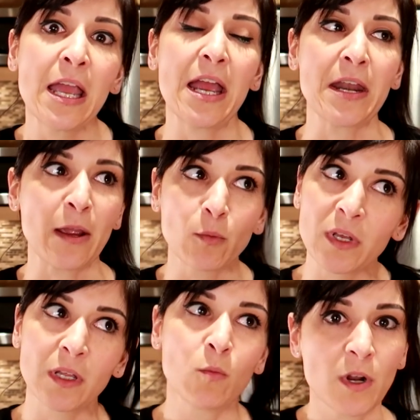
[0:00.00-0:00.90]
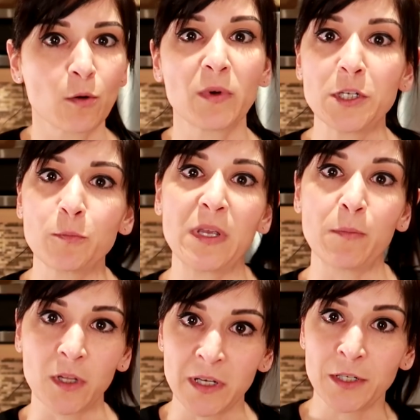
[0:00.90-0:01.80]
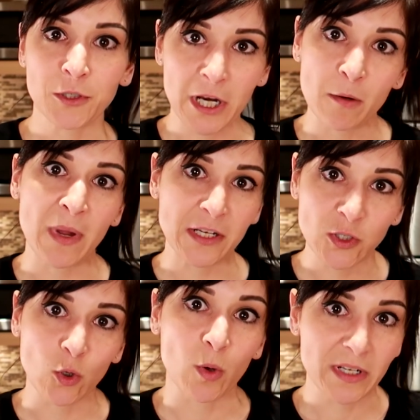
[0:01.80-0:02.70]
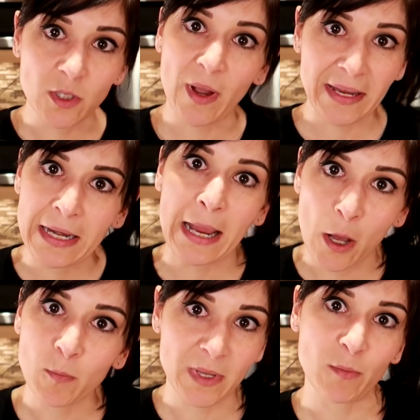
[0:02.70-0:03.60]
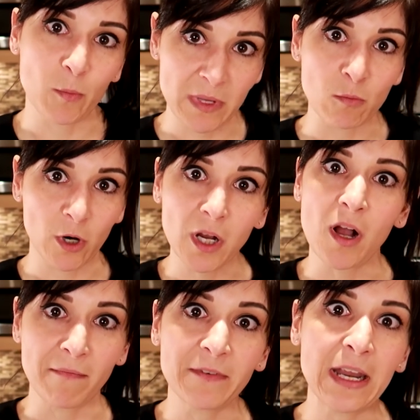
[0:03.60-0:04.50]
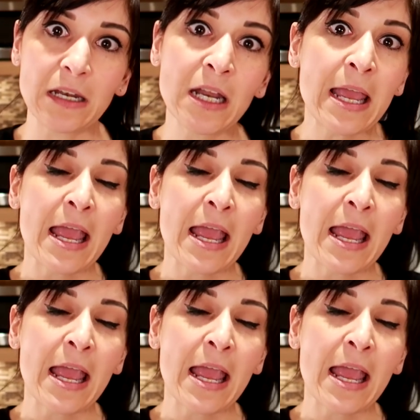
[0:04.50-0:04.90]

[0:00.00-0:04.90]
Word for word: And I really want to reach people and share my story so I can help people be more confident.